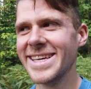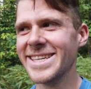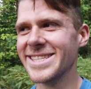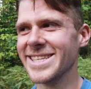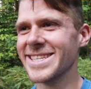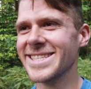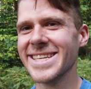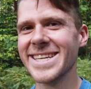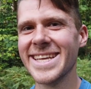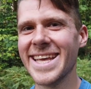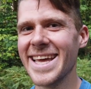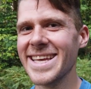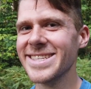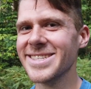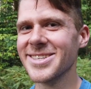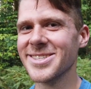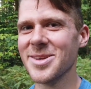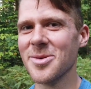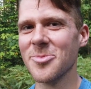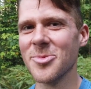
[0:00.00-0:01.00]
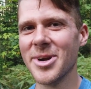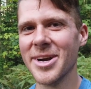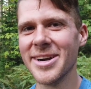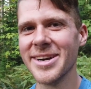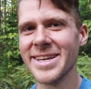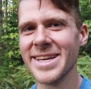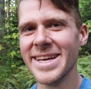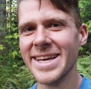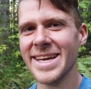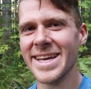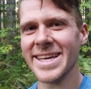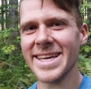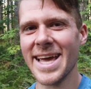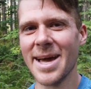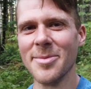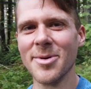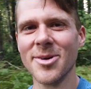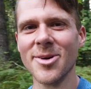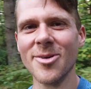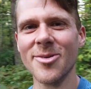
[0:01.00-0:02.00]
just in case there's some weird
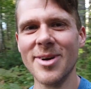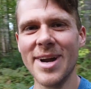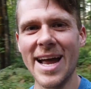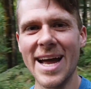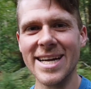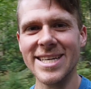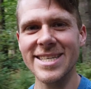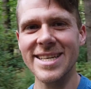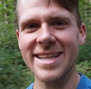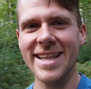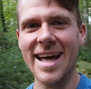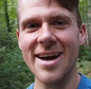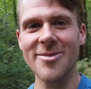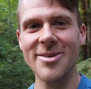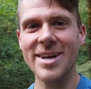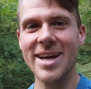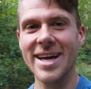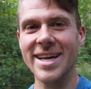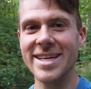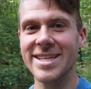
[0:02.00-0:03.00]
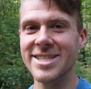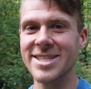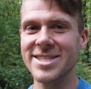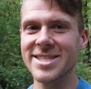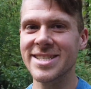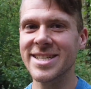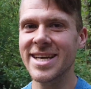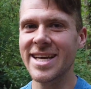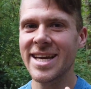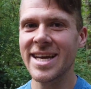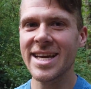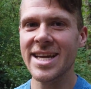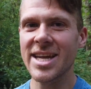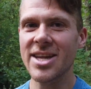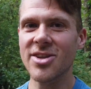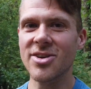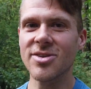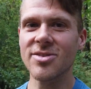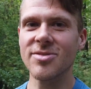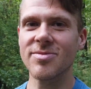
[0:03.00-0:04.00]
chemical reaction. That way I can just
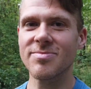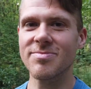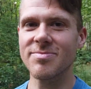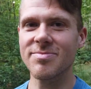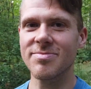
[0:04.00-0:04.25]
either